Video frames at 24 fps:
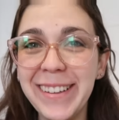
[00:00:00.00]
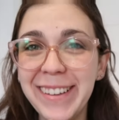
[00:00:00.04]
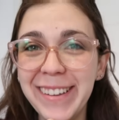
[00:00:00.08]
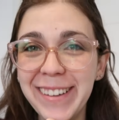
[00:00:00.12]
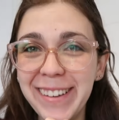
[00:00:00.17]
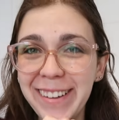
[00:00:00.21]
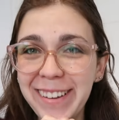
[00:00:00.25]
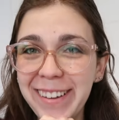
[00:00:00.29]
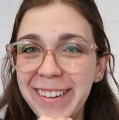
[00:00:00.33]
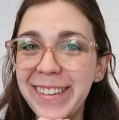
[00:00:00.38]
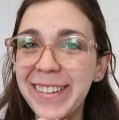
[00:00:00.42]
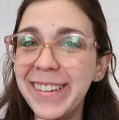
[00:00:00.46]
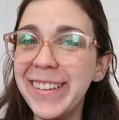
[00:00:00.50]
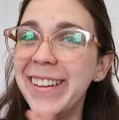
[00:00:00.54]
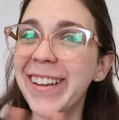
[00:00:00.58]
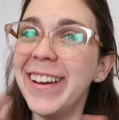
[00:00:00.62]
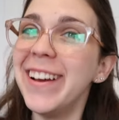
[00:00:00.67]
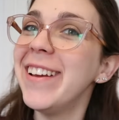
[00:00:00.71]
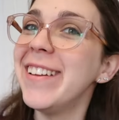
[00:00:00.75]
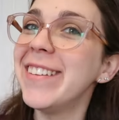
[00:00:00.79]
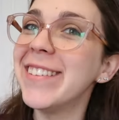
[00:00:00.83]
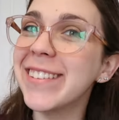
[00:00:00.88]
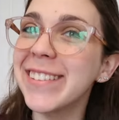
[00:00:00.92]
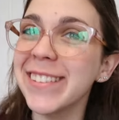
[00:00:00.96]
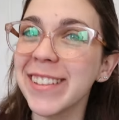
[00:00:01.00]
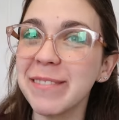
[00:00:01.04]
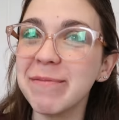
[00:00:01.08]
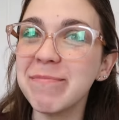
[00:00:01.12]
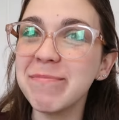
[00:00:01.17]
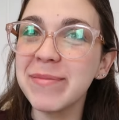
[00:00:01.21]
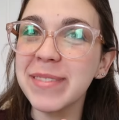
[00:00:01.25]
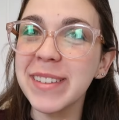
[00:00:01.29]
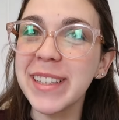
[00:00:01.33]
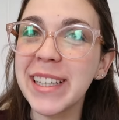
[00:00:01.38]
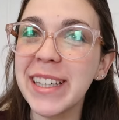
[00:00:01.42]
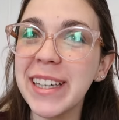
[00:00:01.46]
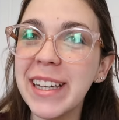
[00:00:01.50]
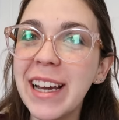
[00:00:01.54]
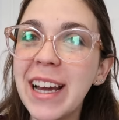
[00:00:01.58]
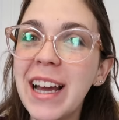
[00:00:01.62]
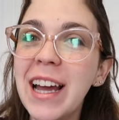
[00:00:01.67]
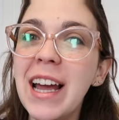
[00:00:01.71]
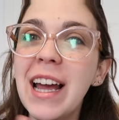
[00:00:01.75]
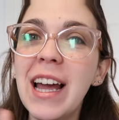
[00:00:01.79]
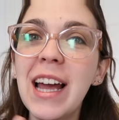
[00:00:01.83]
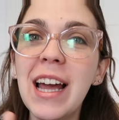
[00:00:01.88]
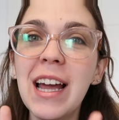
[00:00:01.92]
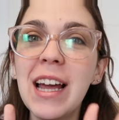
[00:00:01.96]
It's simply,
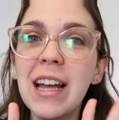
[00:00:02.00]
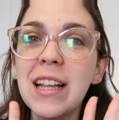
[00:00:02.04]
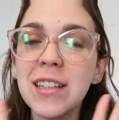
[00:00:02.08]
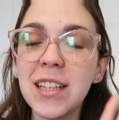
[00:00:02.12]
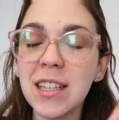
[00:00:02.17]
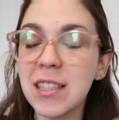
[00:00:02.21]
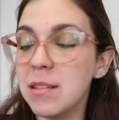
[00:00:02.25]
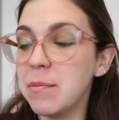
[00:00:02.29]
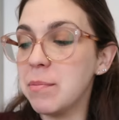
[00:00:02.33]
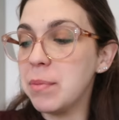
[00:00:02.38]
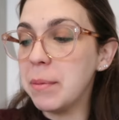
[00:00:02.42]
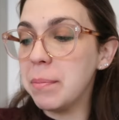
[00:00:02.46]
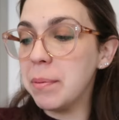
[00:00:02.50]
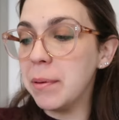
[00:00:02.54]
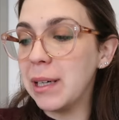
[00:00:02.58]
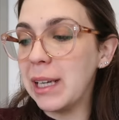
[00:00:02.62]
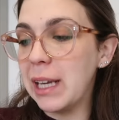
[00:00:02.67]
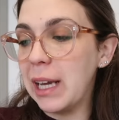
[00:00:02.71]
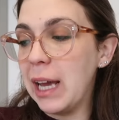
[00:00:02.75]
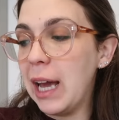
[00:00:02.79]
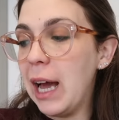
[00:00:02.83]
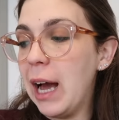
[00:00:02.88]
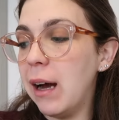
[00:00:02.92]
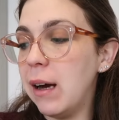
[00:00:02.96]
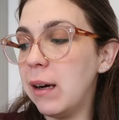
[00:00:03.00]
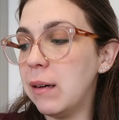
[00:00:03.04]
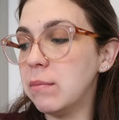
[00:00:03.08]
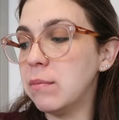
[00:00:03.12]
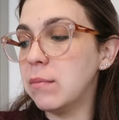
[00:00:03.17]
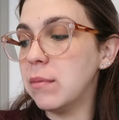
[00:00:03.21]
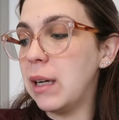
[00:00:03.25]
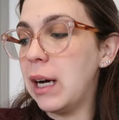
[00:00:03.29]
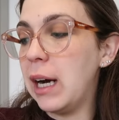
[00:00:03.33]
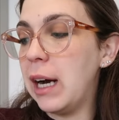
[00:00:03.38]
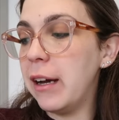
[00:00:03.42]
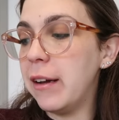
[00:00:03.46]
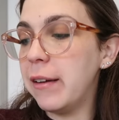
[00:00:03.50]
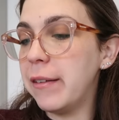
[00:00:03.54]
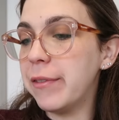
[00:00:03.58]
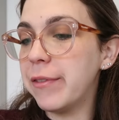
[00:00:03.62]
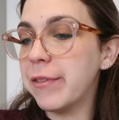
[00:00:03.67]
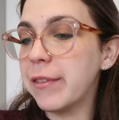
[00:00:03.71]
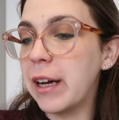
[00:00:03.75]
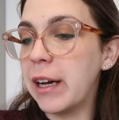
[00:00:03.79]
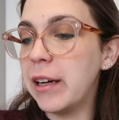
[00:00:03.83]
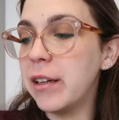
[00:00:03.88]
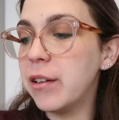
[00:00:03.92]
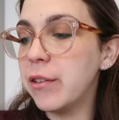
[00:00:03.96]
to simply put it.
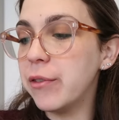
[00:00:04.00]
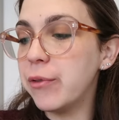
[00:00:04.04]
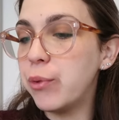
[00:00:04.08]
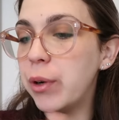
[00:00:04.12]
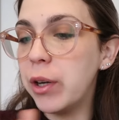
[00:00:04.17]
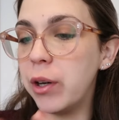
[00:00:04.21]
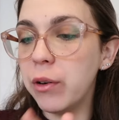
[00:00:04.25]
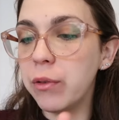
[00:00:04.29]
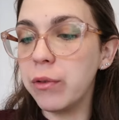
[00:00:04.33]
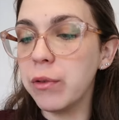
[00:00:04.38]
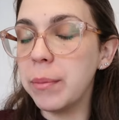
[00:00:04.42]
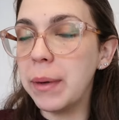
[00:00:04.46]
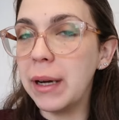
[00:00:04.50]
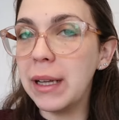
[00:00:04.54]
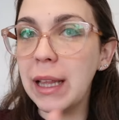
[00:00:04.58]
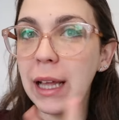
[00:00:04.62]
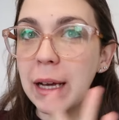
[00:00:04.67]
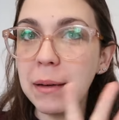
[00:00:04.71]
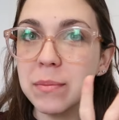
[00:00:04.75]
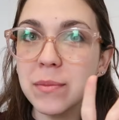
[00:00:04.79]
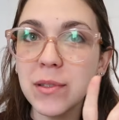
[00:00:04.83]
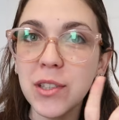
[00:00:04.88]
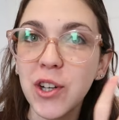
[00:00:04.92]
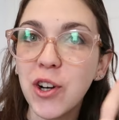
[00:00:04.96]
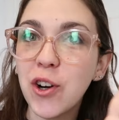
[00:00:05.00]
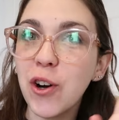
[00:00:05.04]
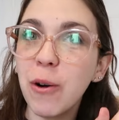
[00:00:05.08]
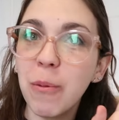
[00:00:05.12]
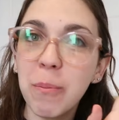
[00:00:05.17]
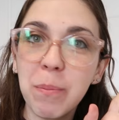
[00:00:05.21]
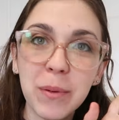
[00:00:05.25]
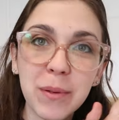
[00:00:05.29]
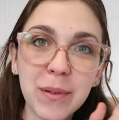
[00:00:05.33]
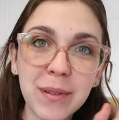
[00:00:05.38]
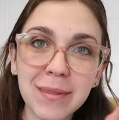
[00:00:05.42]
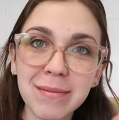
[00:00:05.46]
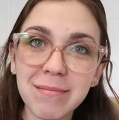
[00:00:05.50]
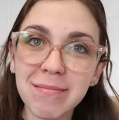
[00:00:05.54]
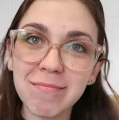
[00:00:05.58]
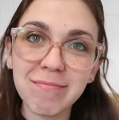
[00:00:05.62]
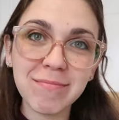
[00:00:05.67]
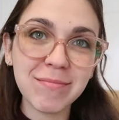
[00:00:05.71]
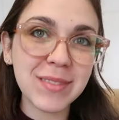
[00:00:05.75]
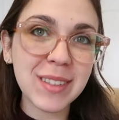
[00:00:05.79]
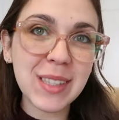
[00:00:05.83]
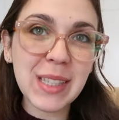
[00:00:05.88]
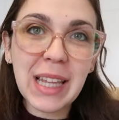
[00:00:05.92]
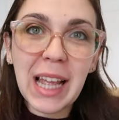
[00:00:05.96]
I've kind of went over my laptop.
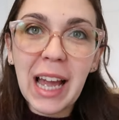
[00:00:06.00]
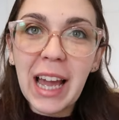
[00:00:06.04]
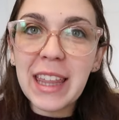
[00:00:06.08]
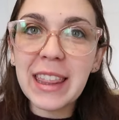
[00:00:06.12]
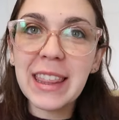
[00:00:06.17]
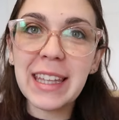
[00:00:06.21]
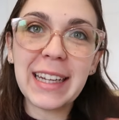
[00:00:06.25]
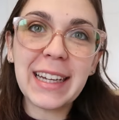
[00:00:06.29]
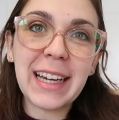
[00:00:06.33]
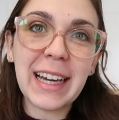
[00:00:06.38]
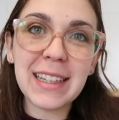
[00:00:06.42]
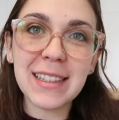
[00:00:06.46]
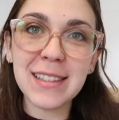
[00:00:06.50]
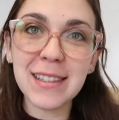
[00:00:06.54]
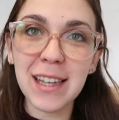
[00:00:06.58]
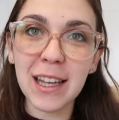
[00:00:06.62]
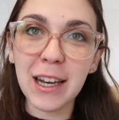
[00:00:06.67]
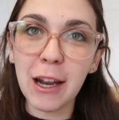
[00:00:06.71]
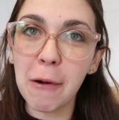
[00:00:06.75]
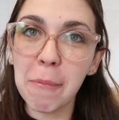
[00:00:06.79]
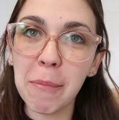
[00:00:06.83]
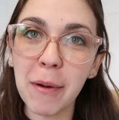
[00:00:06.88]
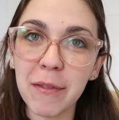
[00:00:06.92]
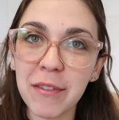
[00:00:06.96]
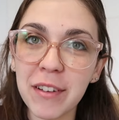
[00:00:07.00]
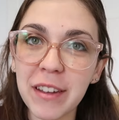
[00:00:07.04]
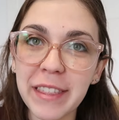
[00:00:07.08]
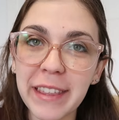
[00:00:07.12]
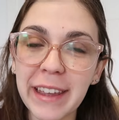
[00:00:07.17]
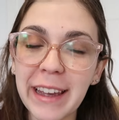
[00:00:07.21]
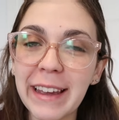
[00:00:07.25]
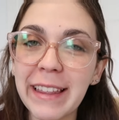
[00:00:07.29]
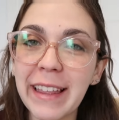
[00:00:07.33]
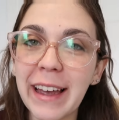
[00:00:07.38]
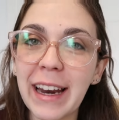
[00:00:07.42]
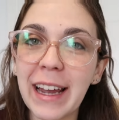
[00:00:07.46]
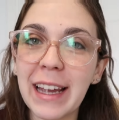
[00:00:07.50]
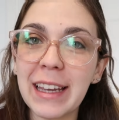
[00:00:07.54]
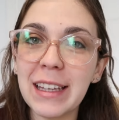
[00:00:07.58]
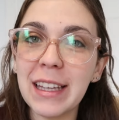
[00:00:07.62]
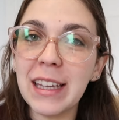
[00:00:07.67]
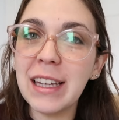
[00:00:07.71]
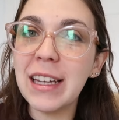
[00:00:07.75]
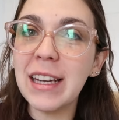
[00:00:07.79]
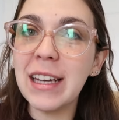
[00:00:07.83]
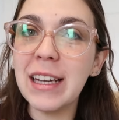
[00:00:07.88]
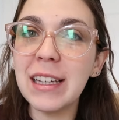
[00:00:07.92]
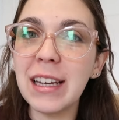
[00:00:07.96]
I think I set up everything that I
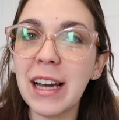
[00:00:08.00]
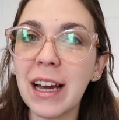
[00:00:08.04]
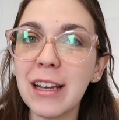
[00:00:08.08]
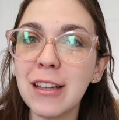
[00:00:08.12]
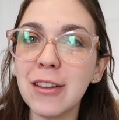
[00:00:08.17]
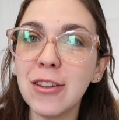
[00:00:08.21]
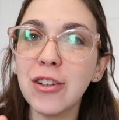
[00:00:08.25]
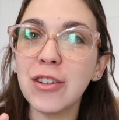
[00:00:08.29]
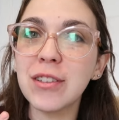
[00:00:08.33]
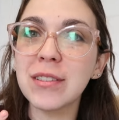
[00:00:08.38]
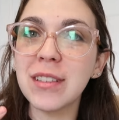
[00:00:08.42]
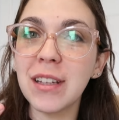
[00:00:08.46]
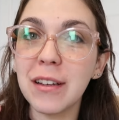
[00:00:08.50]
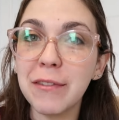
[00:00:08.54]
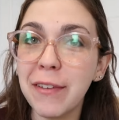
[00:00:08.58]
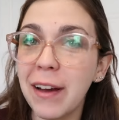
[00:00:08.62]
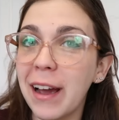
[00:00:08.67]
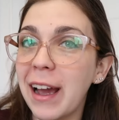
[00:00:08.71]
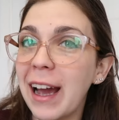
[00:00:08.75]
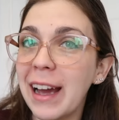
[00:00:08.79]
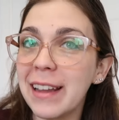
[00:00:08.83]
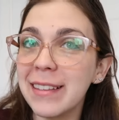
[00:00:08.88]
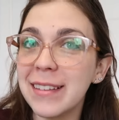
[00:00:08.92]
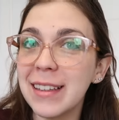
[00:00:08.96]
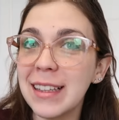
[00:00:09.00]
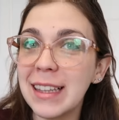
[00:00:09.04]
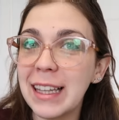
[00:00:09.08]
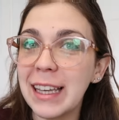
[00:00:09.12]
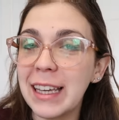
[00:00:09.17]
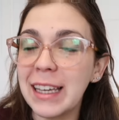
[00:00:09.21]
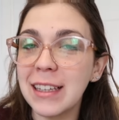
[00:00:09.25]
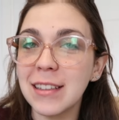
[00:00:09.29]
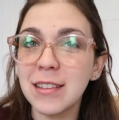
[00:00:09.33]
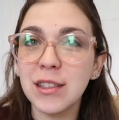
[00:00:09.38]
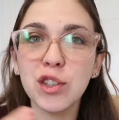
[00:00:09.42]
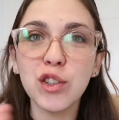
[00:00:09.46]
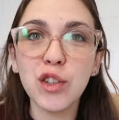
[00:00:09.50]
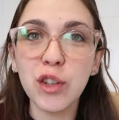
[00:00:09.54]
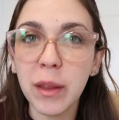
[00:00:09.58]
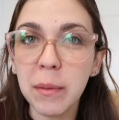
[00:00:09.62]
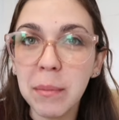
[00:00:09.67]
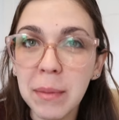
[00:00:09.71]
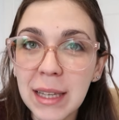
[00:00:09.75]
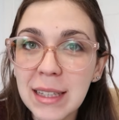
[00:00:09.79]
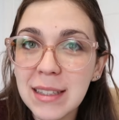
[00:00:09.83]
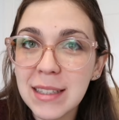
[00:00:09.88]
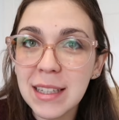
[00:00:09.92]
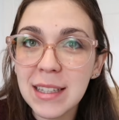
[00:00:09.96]
need. I looked if I had the links to the
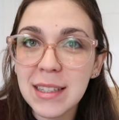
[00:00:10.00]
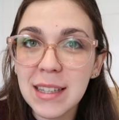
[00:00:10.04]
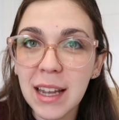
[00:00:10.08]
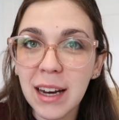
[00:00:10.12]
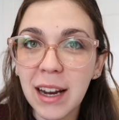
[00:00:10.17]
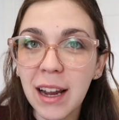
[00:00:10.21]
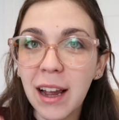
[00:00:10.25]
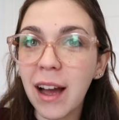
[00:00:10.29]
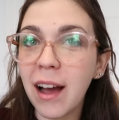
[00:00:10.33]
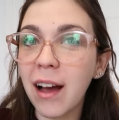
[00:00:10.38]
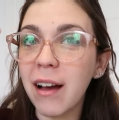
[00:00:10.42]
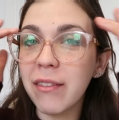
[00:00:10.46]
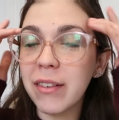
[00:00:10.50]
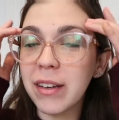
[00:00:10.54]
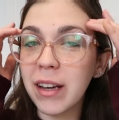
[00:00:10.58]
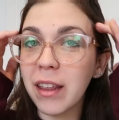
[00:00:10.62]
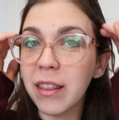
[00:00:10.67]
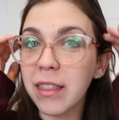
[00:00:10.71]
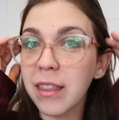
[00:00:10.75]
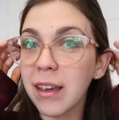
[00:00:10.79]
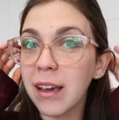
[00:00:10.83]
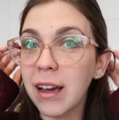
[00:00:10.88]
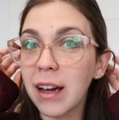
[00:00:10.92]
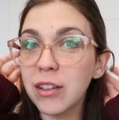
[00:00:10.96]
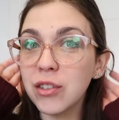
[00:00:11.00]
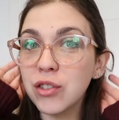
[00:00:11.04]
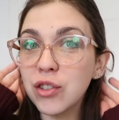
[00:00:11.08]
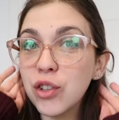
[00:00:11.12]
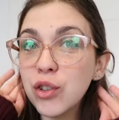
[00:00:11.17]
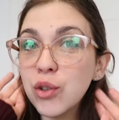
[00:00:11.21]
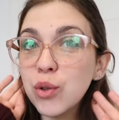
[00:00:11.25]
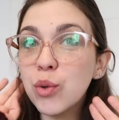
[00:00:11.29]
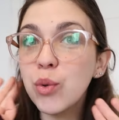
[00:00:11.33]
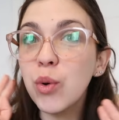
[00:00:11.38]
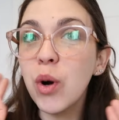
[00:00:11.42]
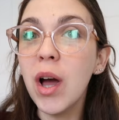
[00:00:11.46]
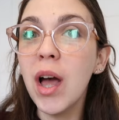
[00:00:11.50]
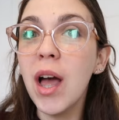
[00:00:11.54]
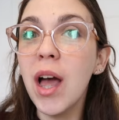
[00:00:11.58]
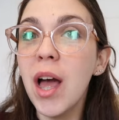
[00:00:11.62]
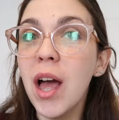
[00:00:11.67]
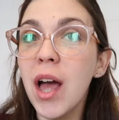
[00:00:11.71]
meetings that I have, and I think I do.